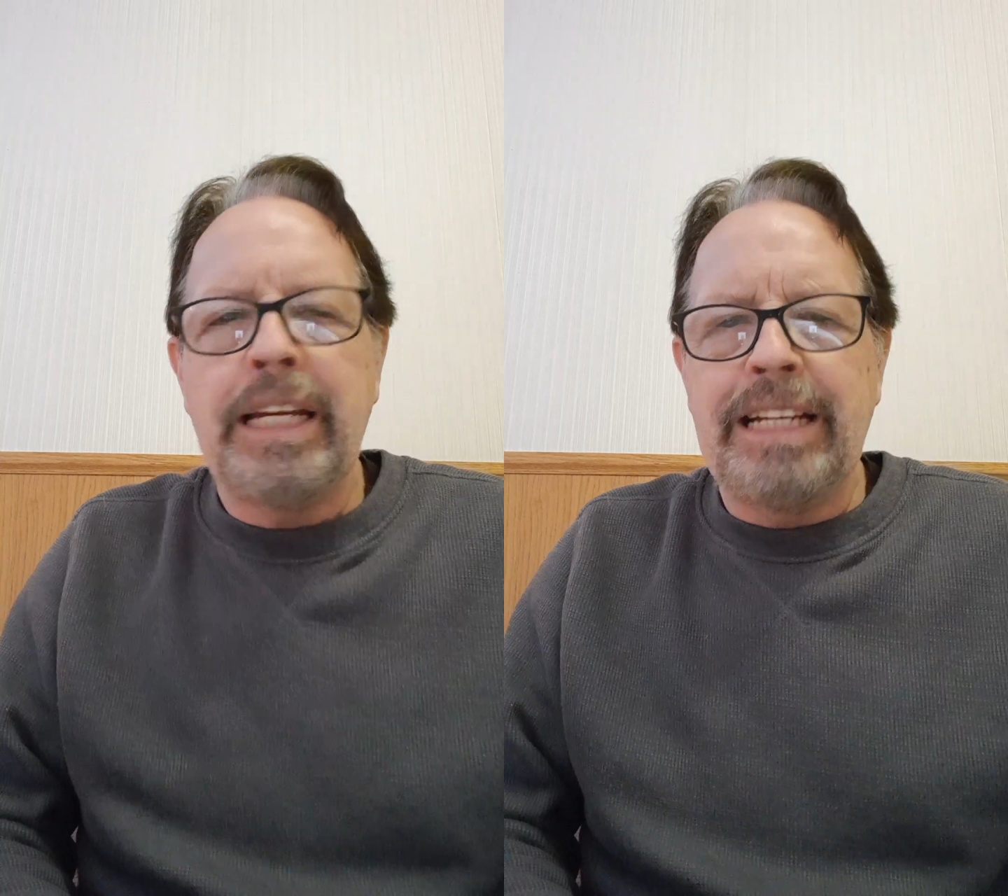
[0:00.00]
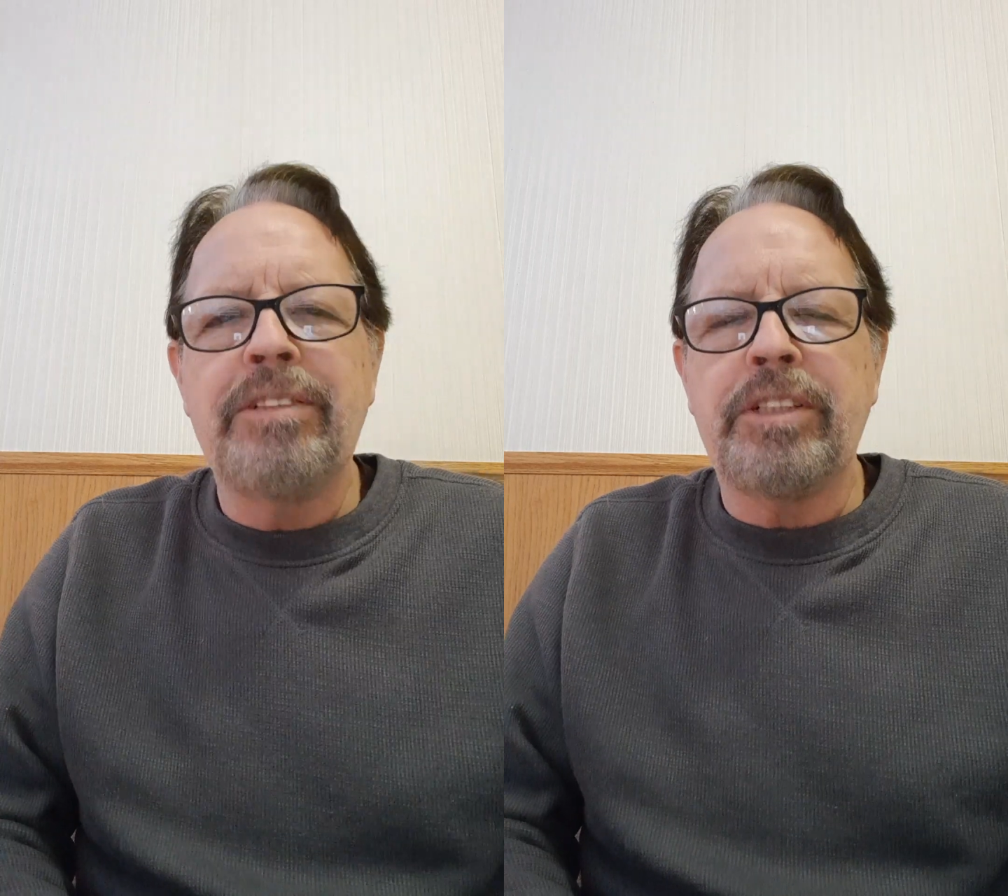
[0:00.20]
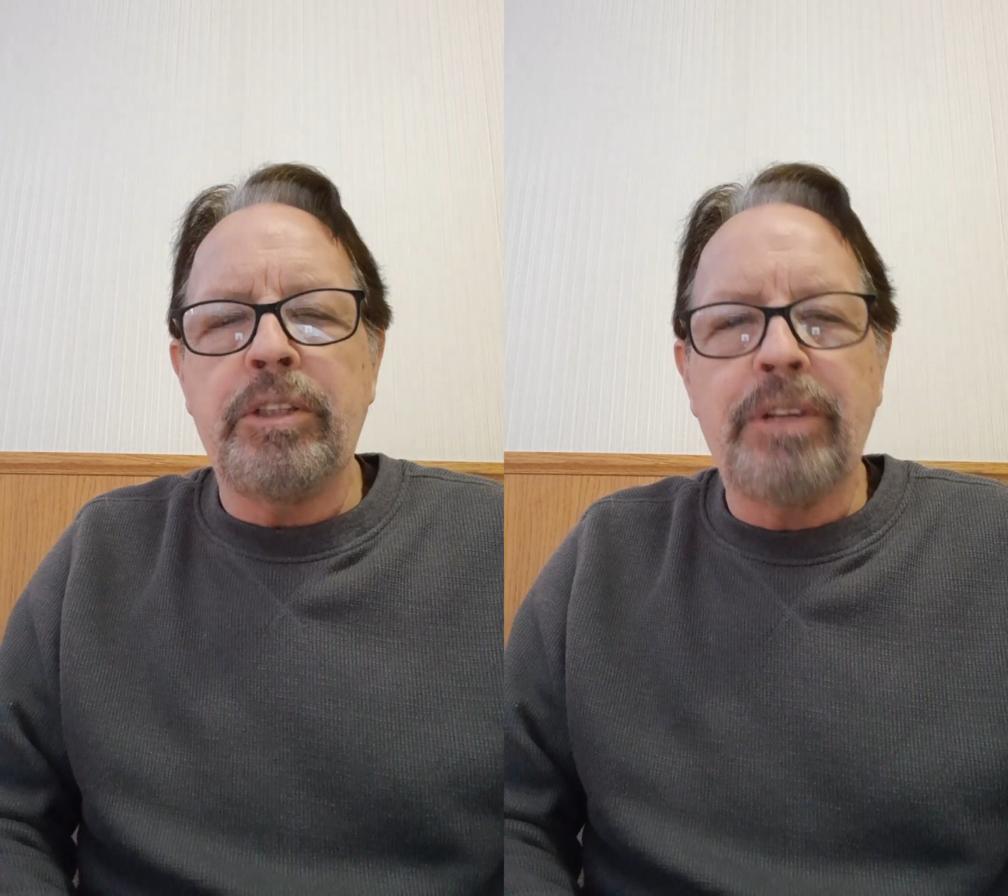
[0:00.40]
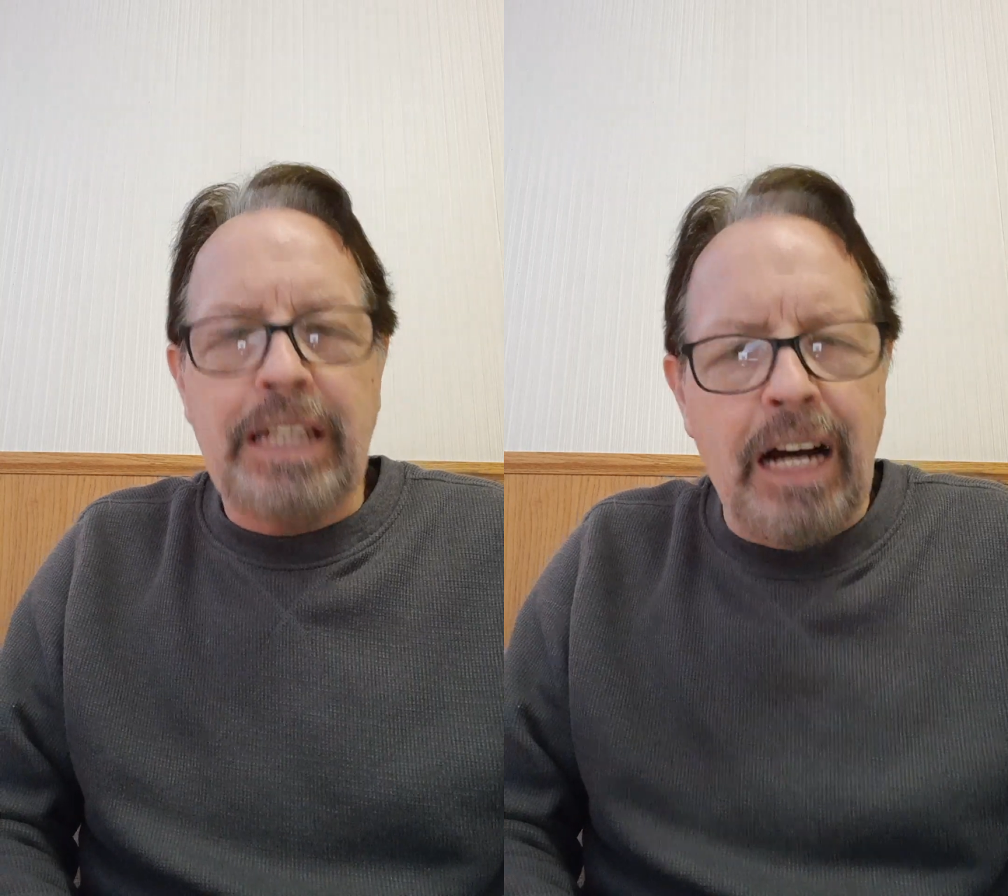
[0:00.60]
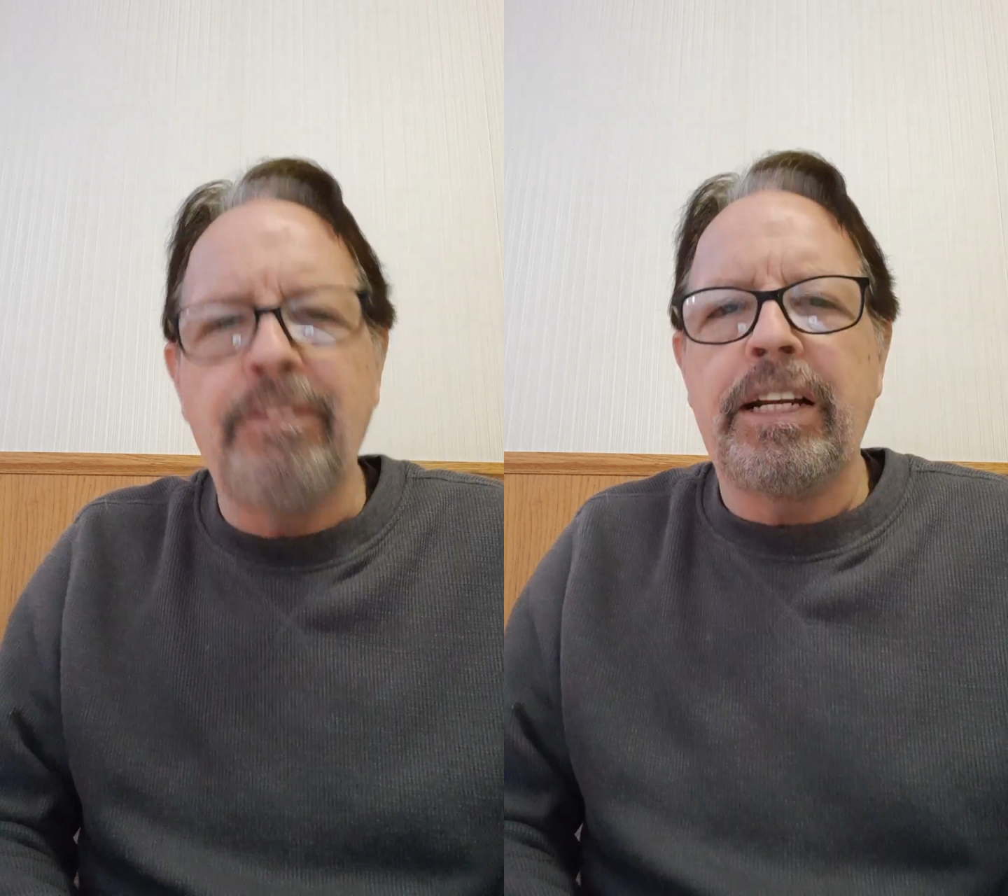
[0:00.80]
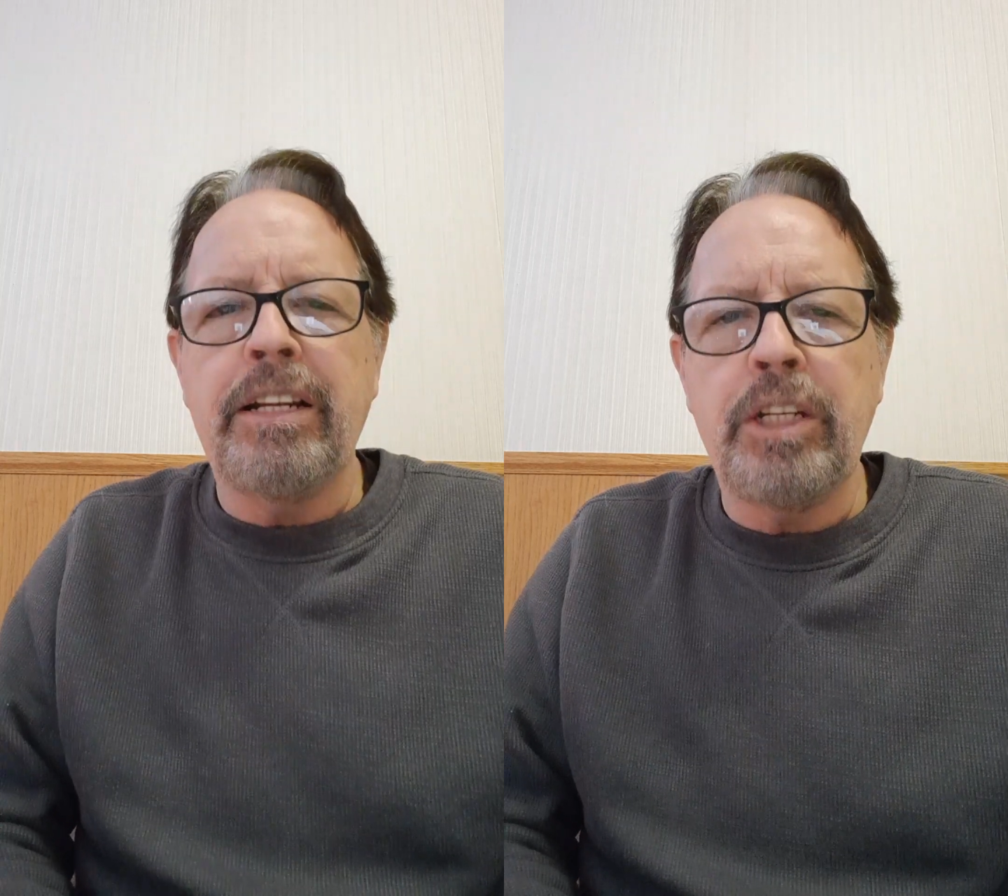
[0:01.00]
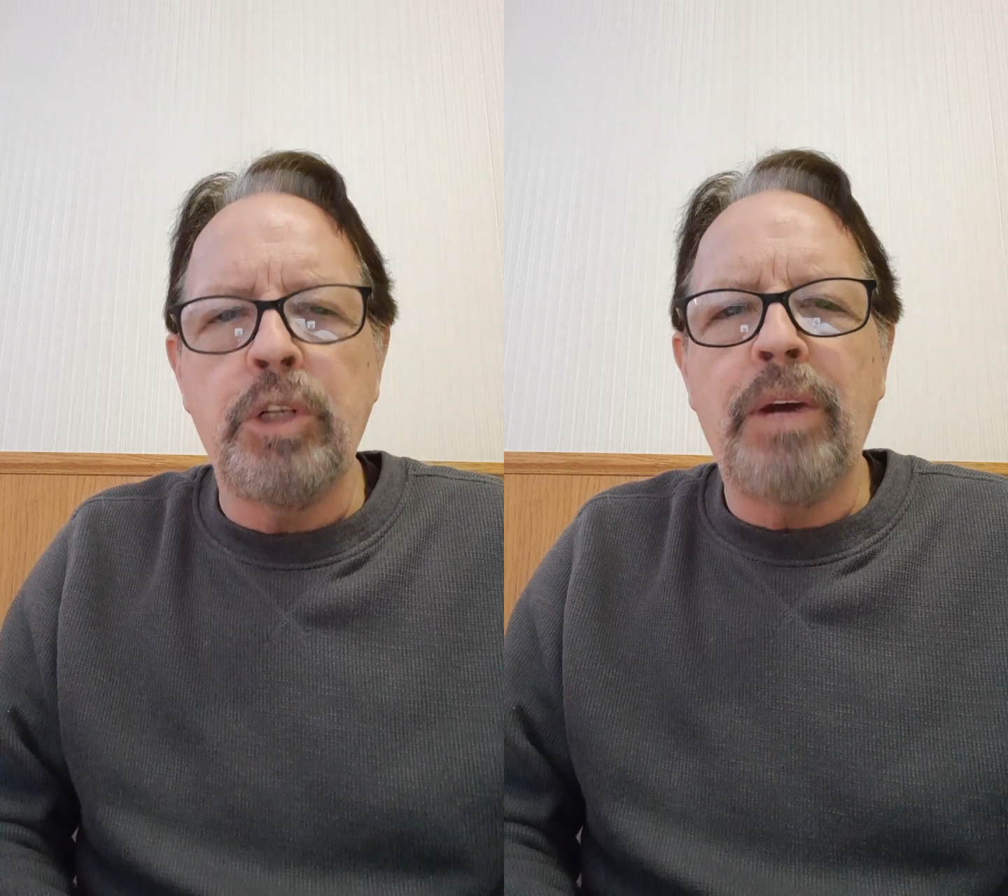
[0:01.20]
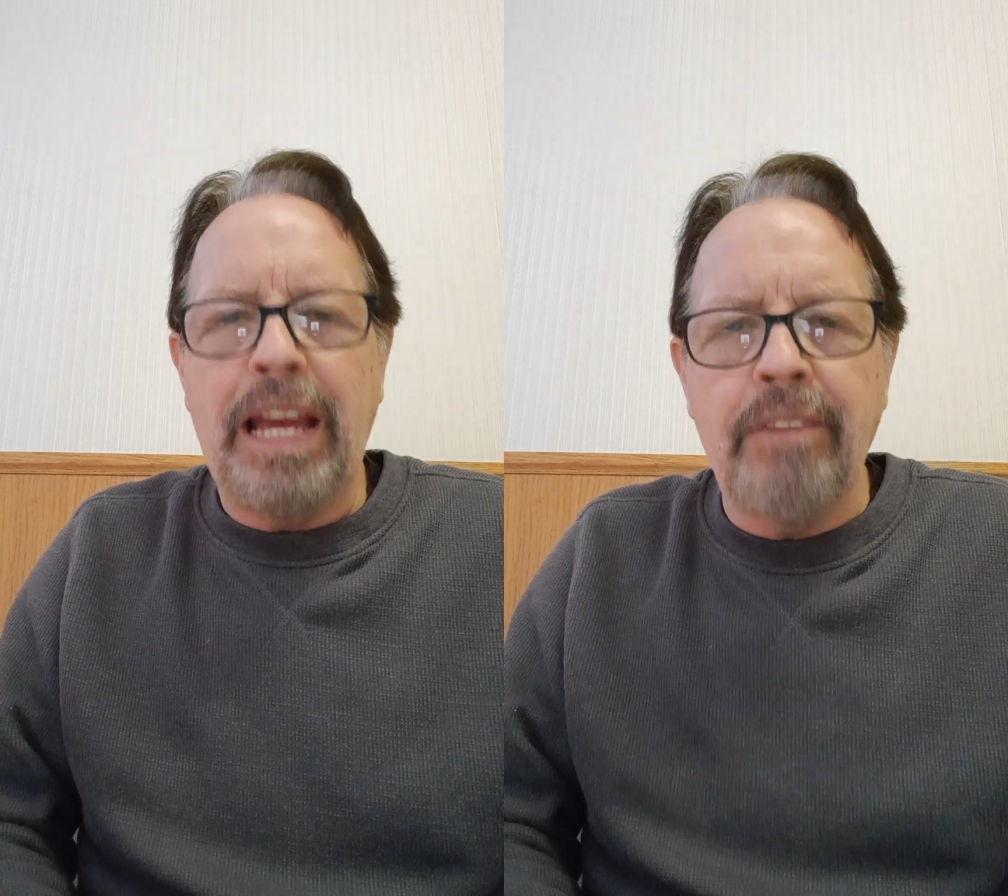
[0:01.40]
is you covet it,
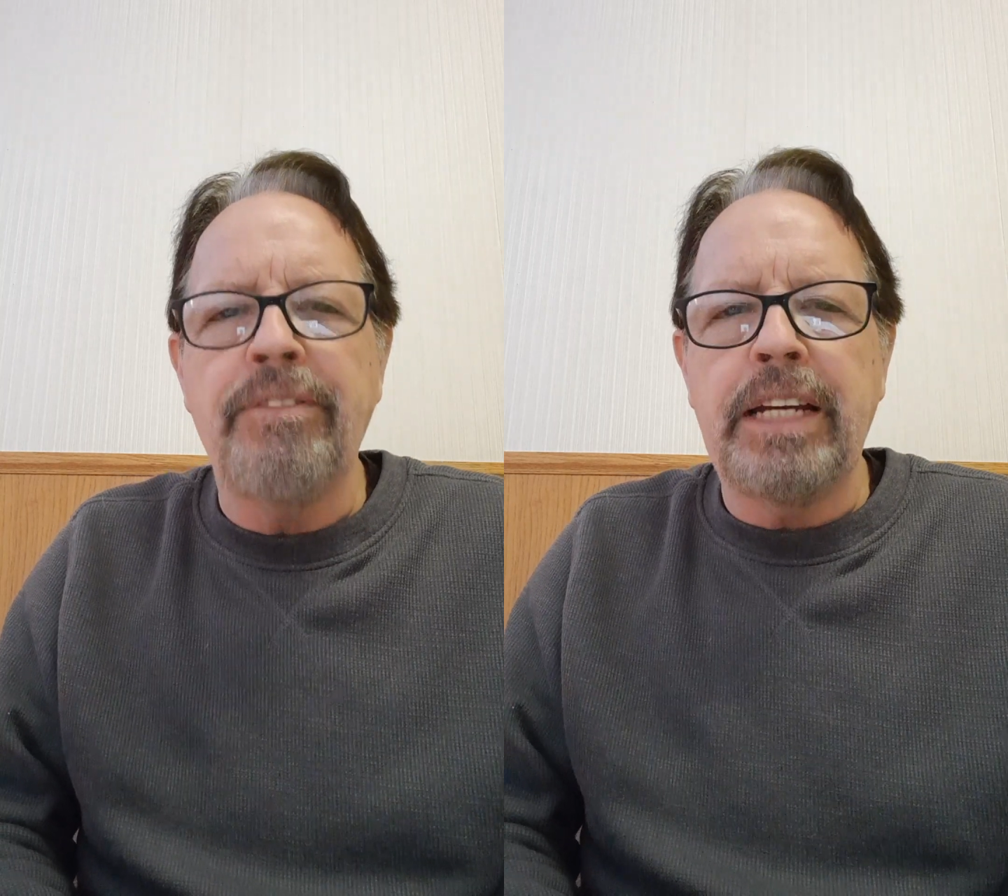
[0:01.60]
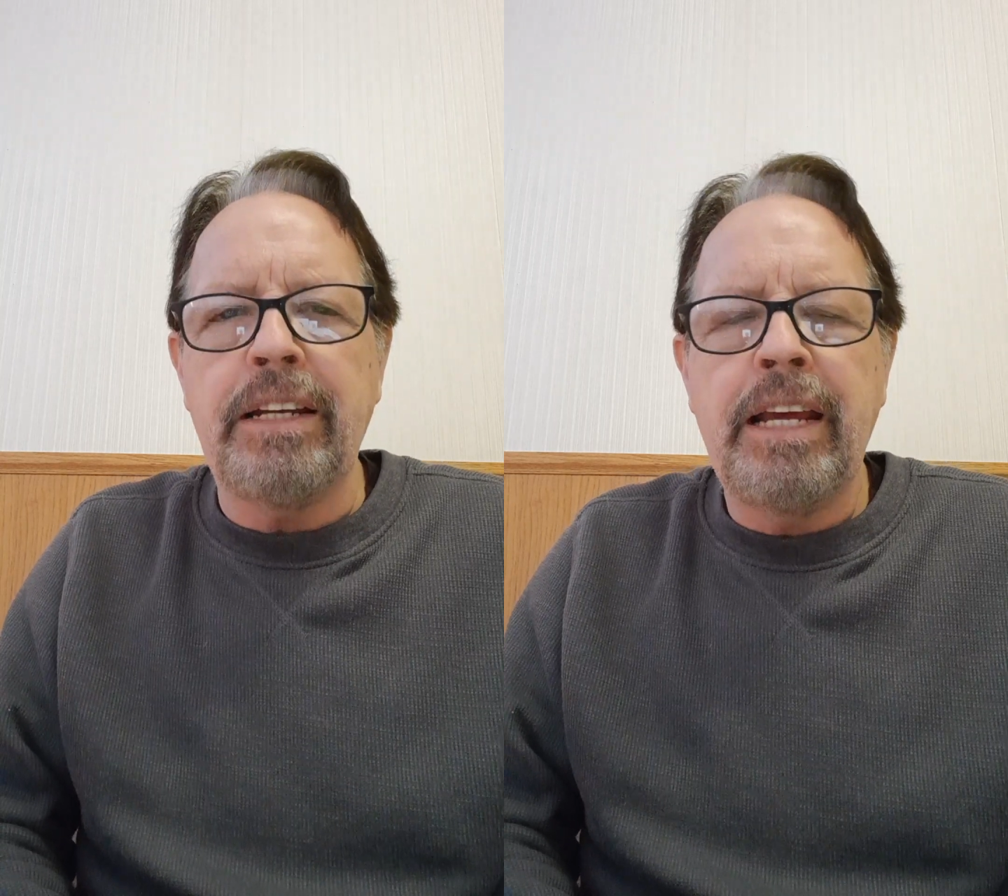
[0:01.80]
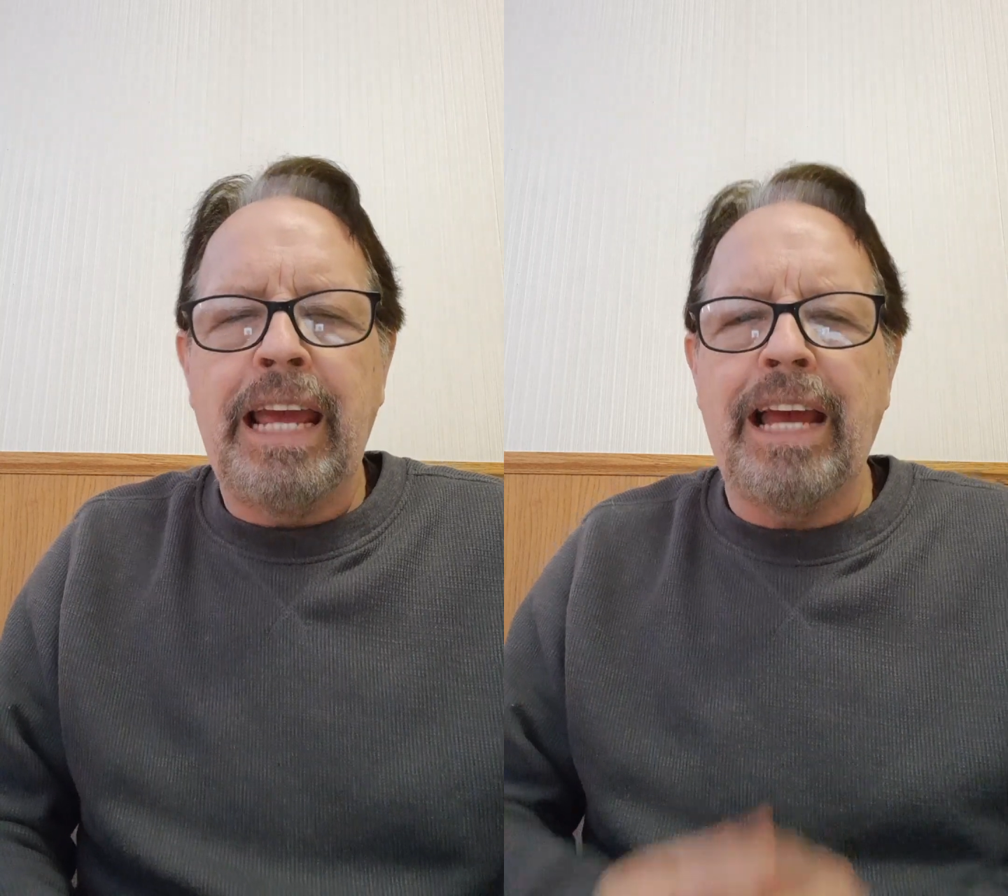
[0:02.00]
you envy it,